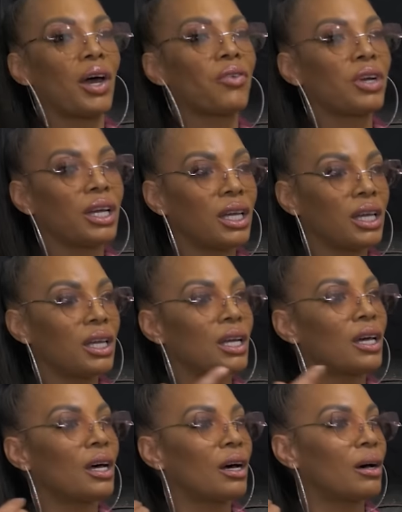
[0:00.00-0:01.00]

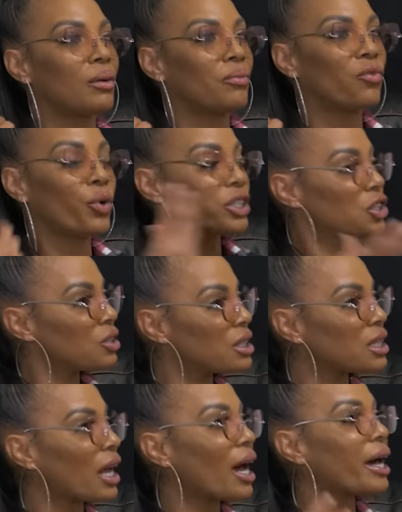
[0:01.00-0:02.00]
very
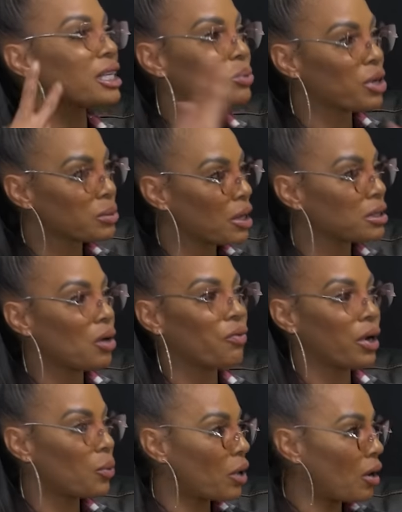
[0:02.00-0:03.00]
boisterous. Like I express
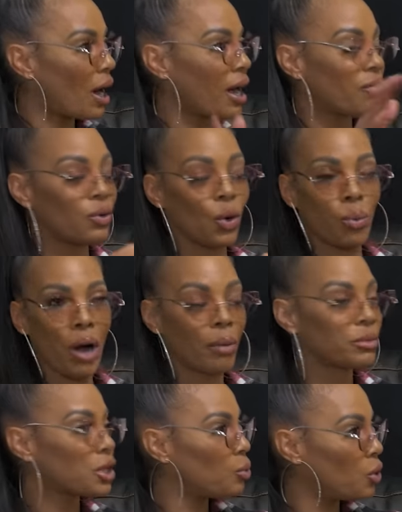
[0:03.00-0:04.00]
myself very well. I have no
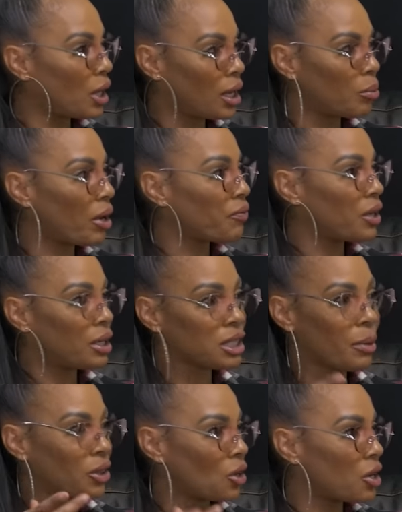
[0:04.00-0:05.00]
problems communicating my
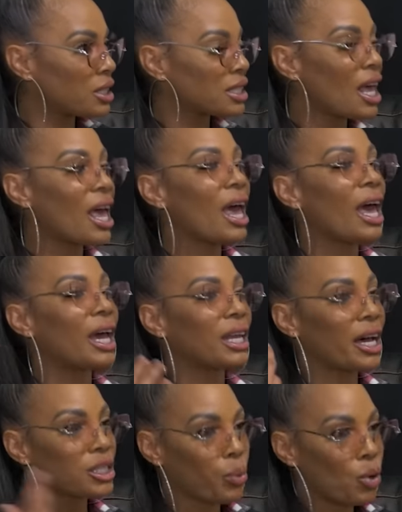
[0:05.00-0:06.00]
feelings, my thoughts.
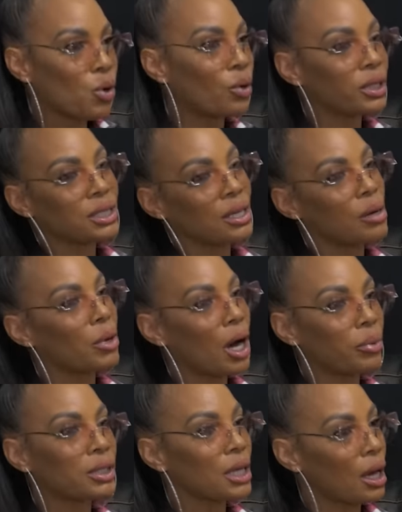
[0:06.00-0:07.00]
And I spoke on it to him a
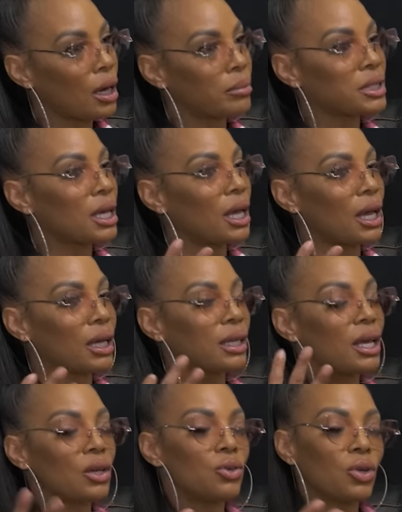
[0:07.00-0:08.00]
couple of times.
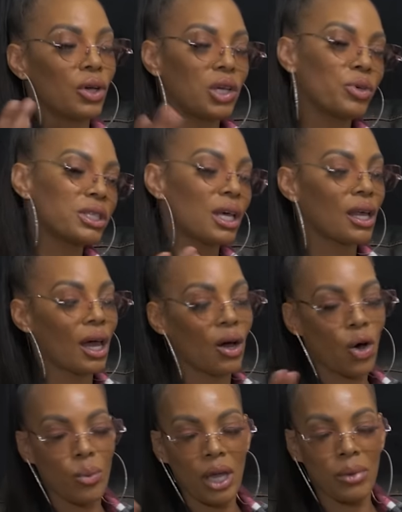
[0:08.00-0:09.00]
And, you know, he would say
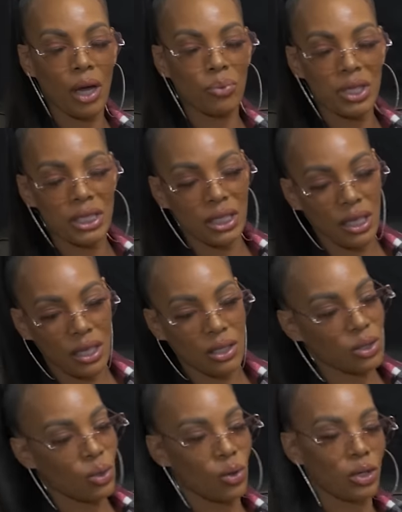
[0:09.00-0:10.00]
like, oh, baby, I'm busy
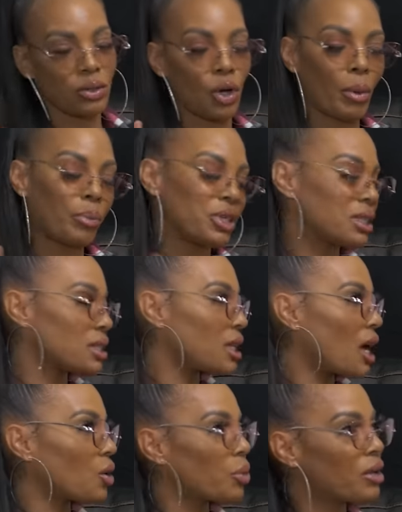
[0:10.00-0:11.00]
this, or, you know, my business
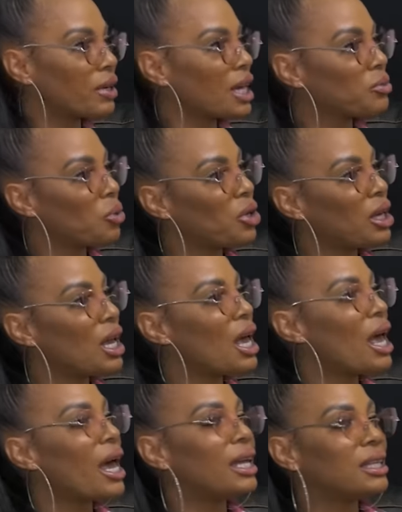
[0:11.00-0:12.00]
that, or whatever the case may be.
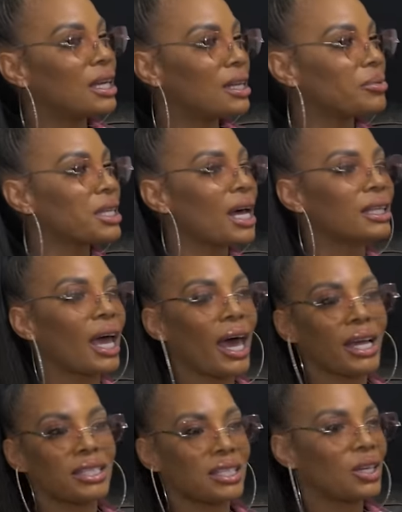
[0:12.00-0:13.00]
And then it was like the
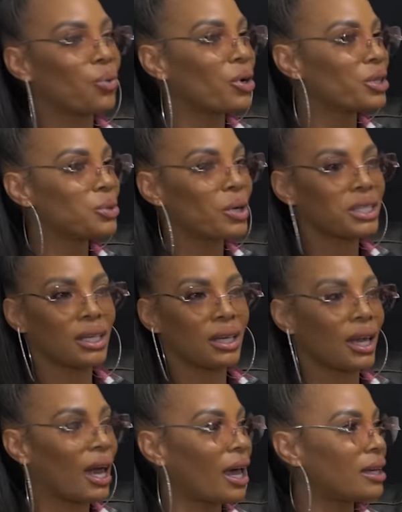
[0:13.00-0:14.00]
actions and the words
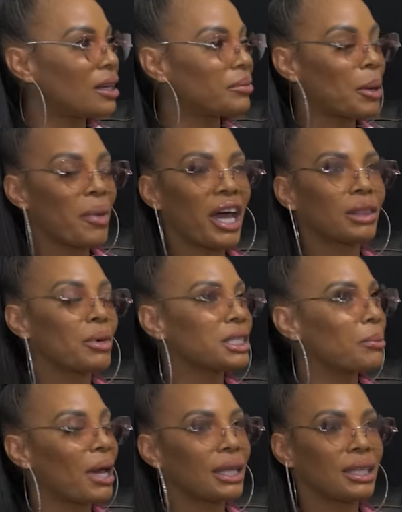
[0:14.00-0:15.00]
wasn't, and the math yeah.
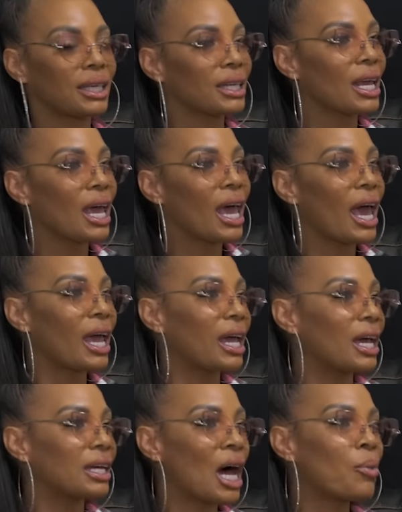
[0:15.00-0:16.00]
wasn't mathing.
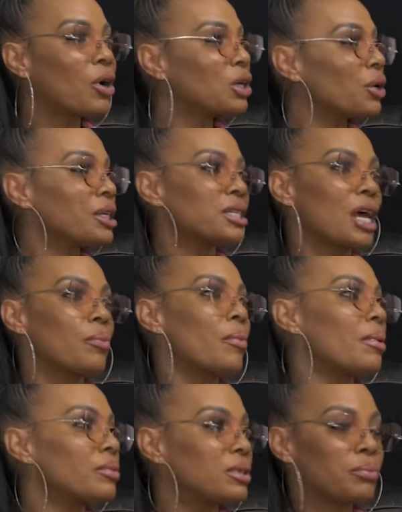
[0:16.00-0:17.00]
And I'm only going to
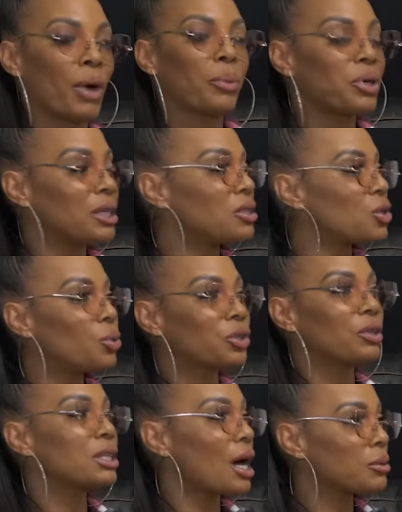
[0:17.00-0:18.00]
say my piece two
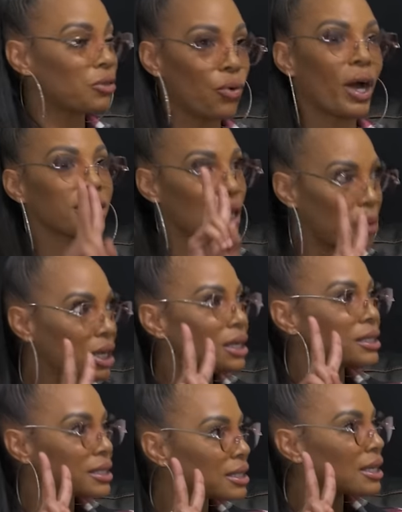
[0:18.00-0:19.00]
or three times before I say
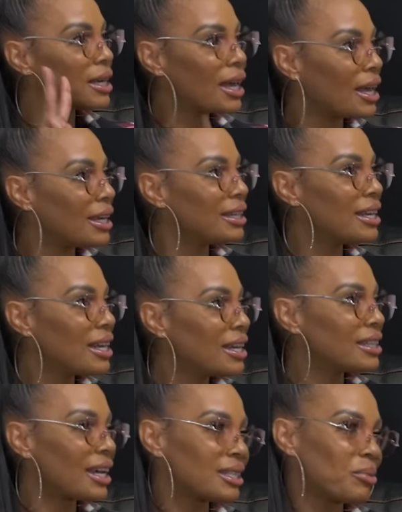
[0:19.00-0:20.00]
peace. Right. And
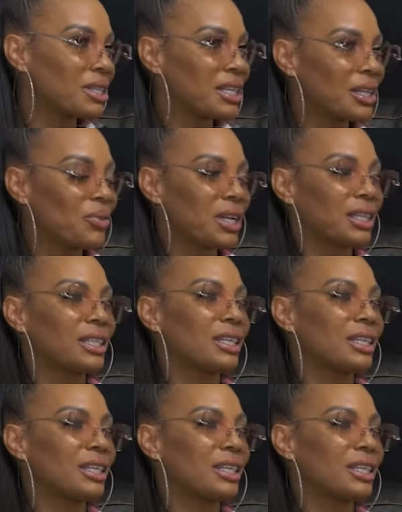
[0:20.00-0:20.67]
that's basically what